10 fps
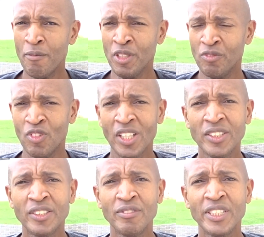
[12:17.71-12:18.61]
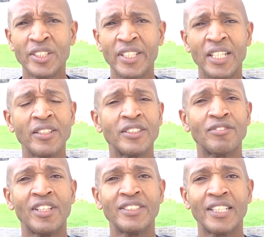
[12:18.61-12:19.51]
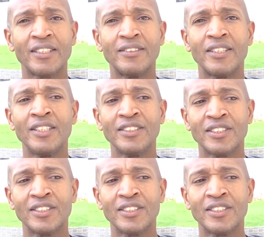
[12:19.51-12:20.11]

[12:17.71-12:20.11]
in relatively good health as far as I can tell.